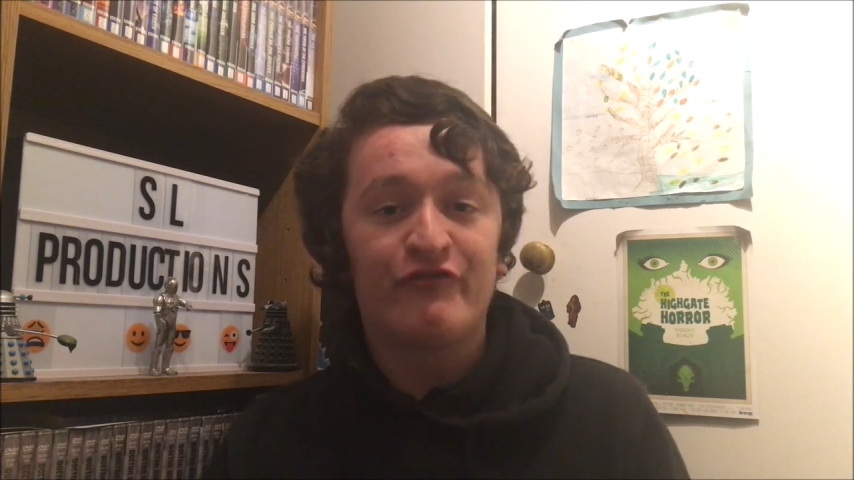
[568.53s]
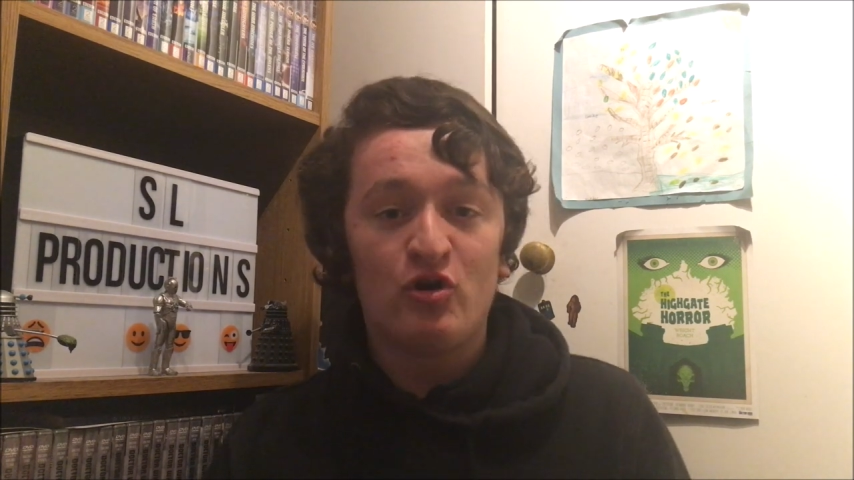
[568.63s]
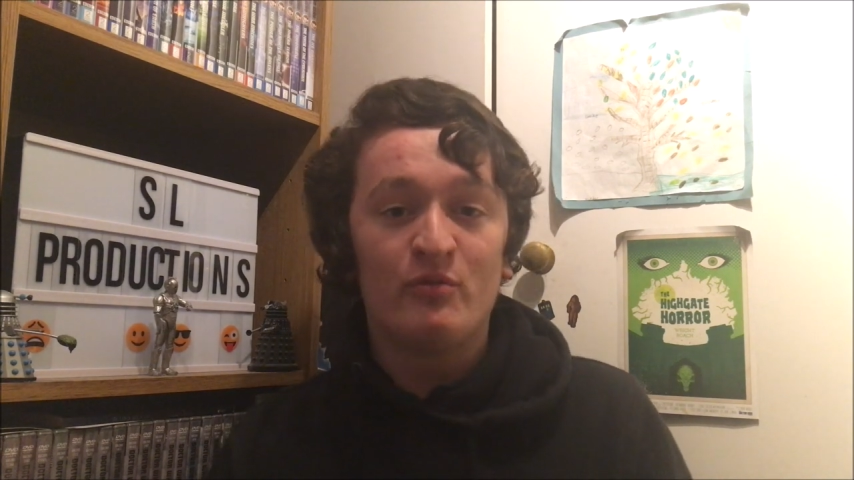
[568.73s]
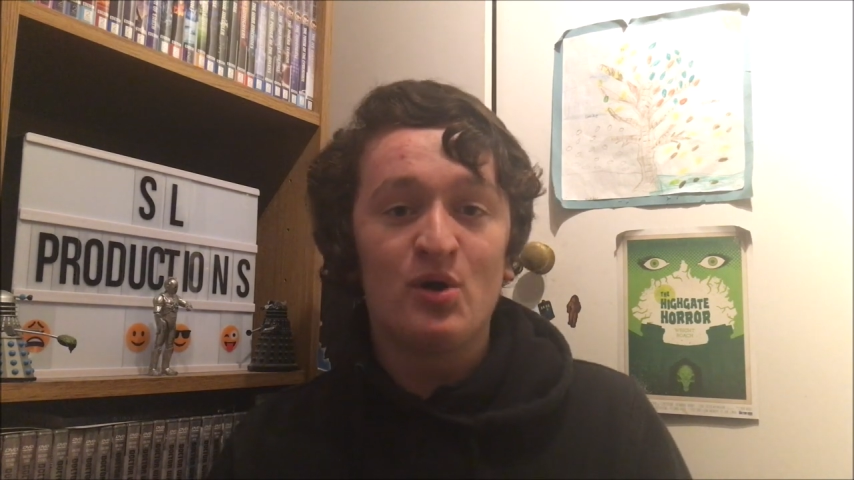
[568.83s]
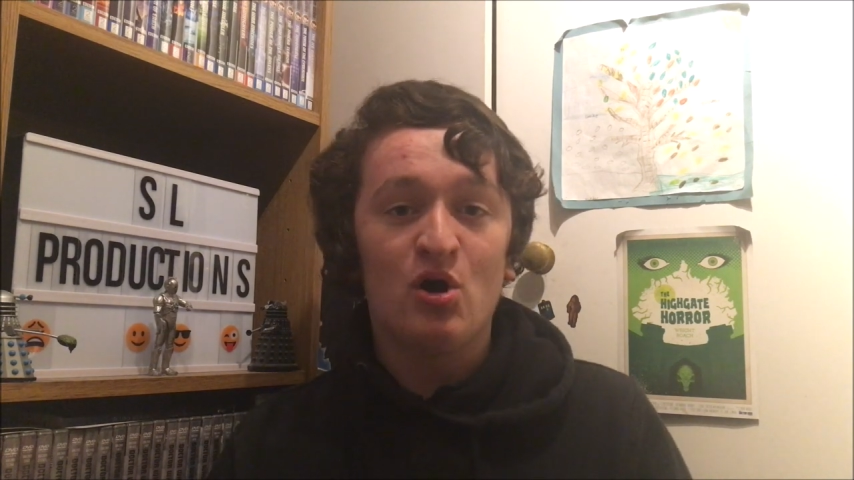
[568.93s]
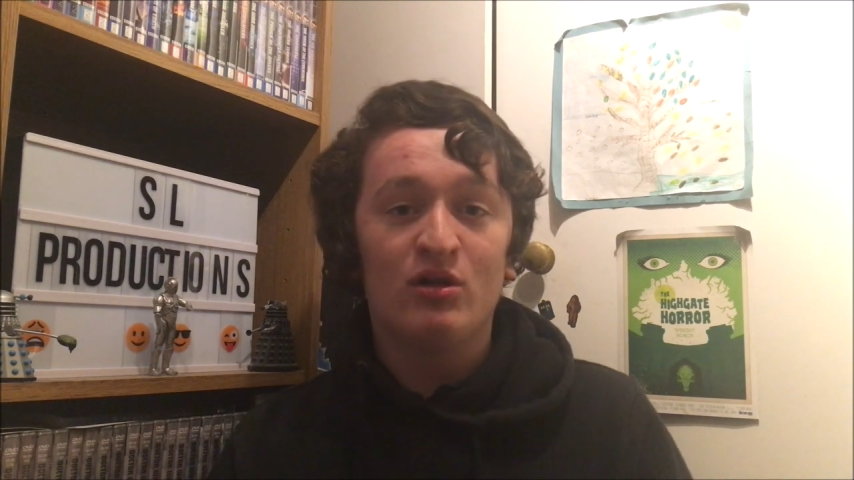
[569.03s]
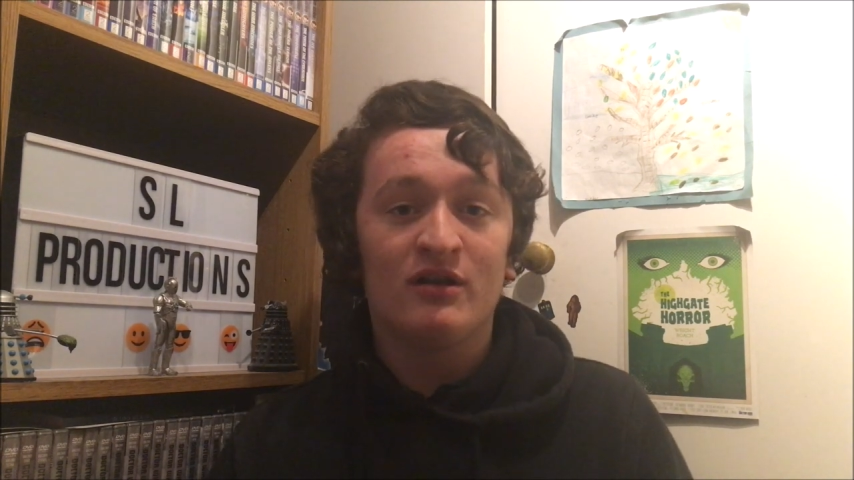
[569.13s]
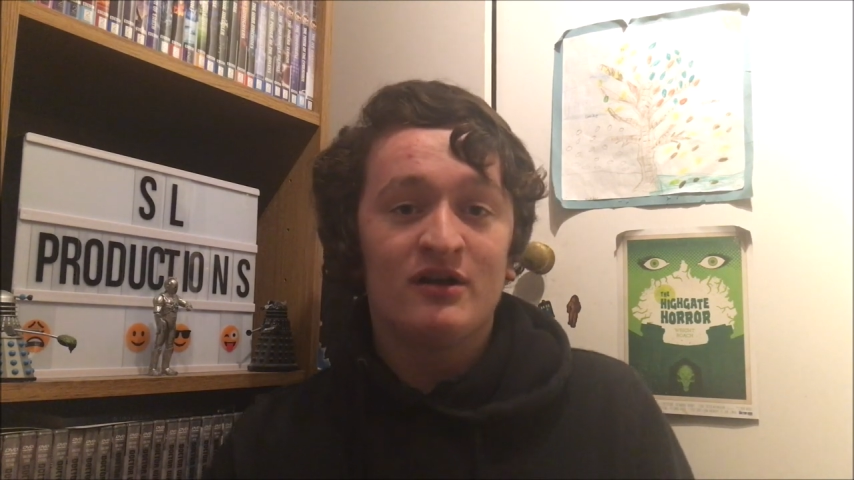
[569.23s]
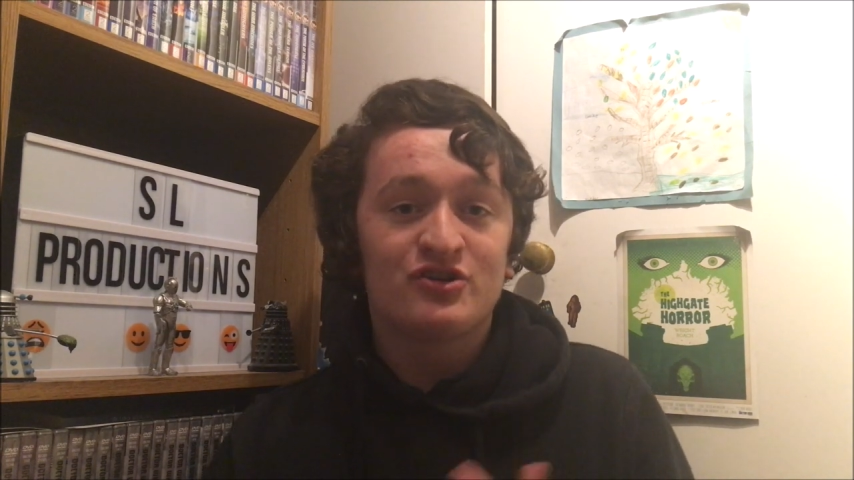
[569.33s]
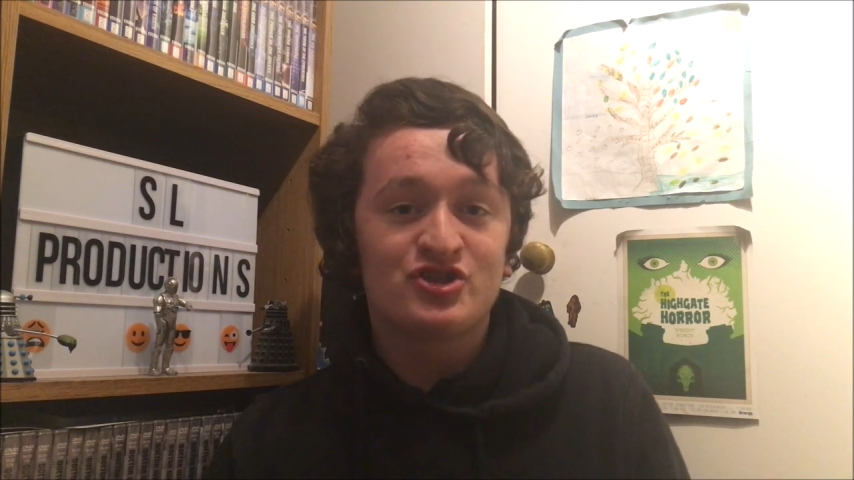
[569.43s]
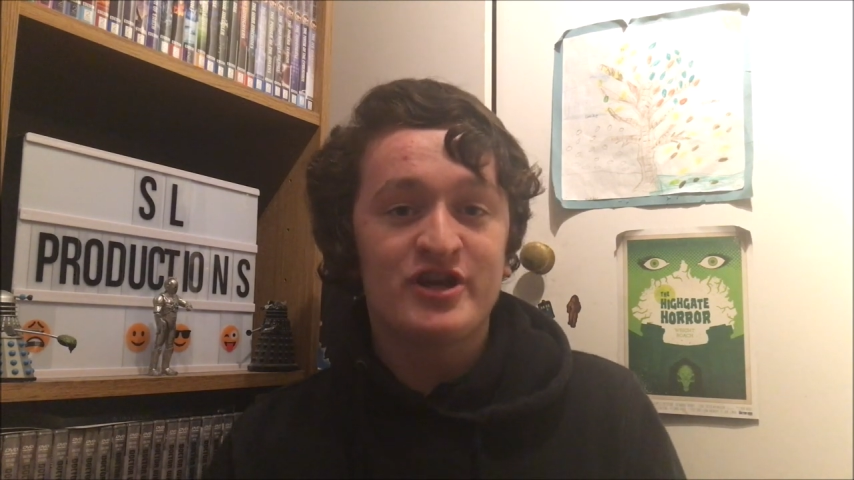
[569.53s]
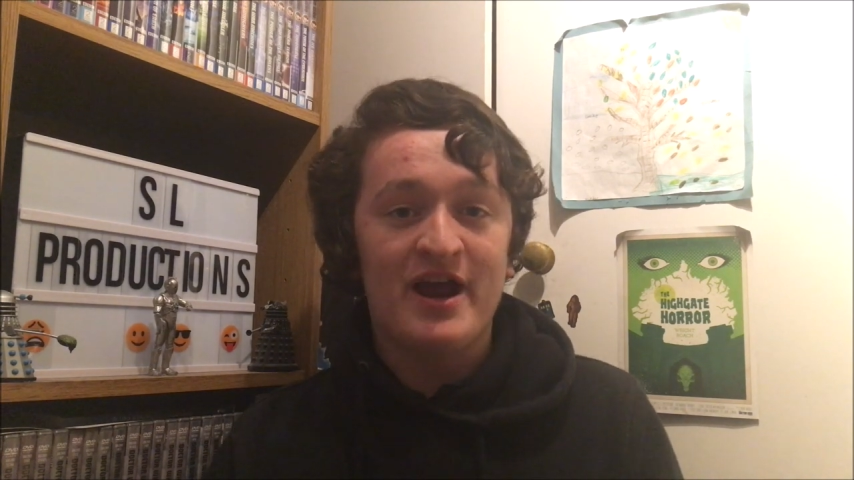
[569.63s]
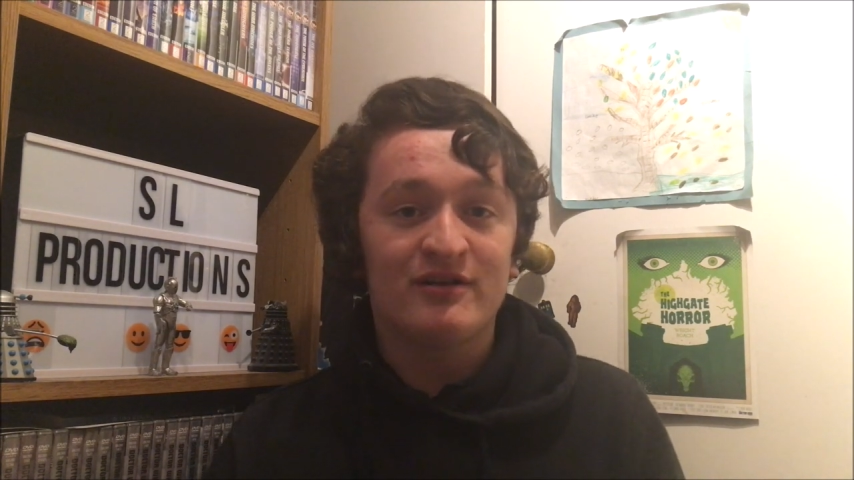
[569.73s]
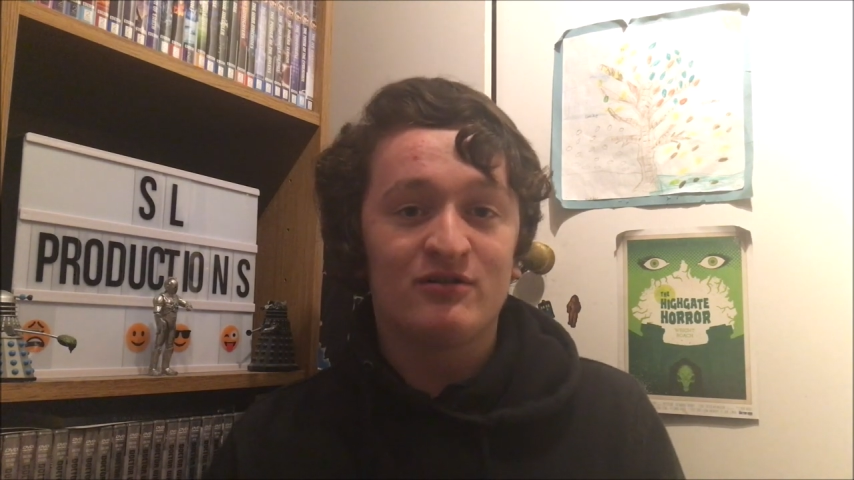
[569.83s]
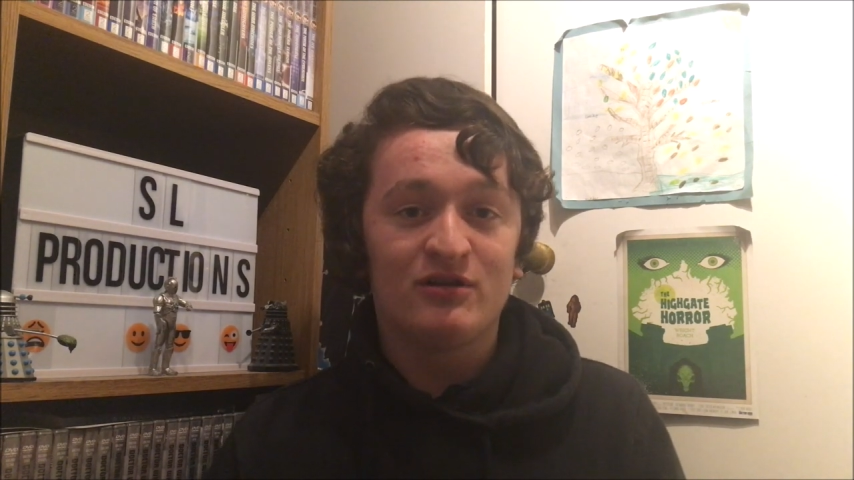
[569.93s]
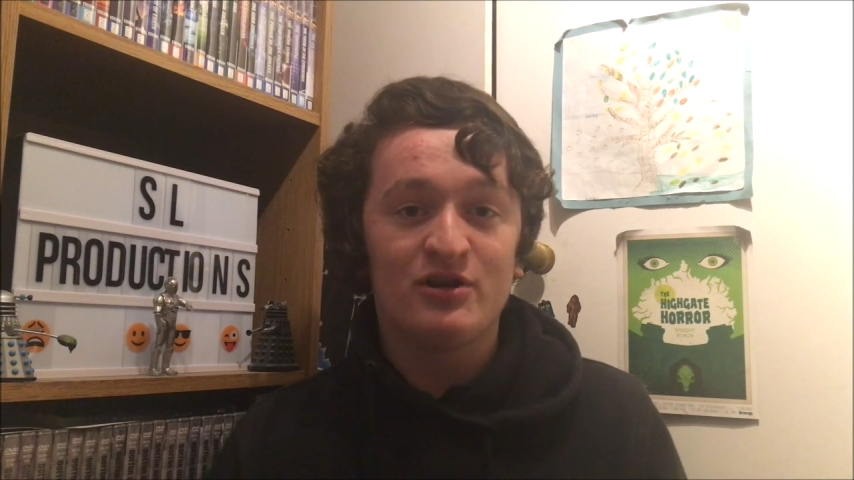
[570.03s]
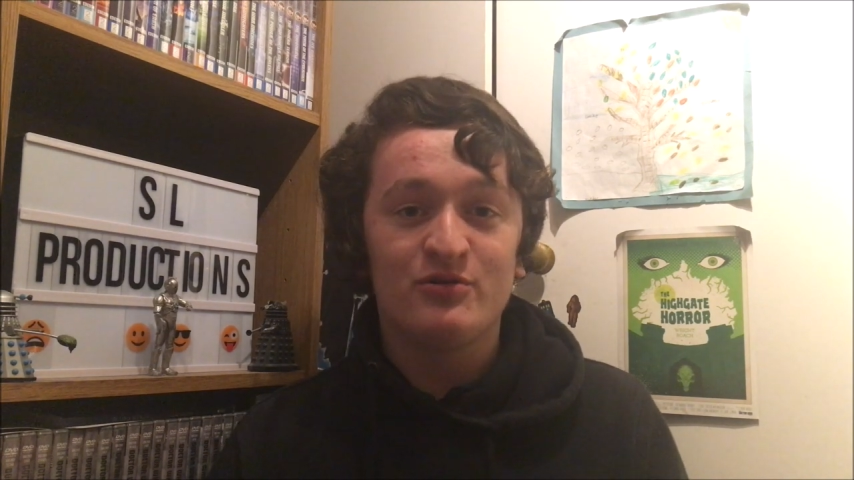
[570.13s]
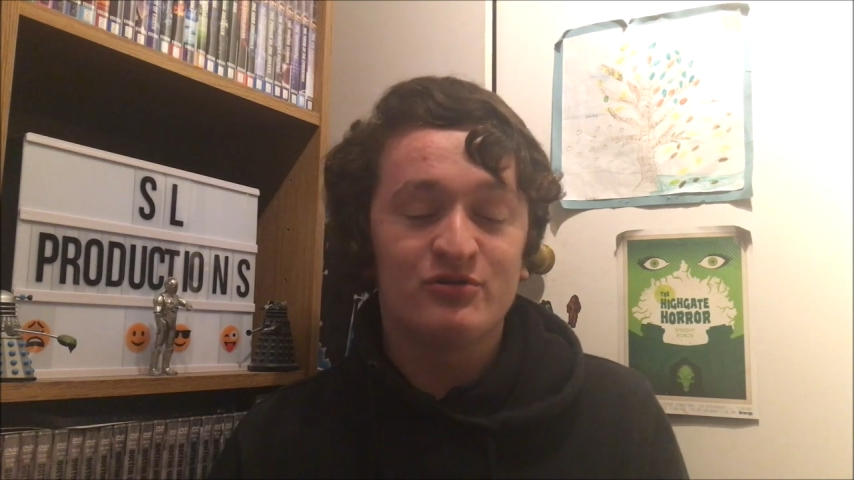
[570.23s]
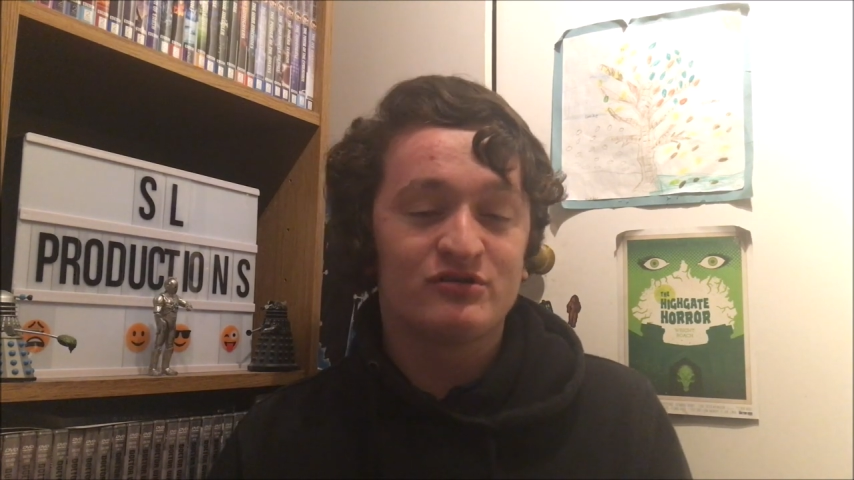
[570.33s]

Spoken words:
formal channel who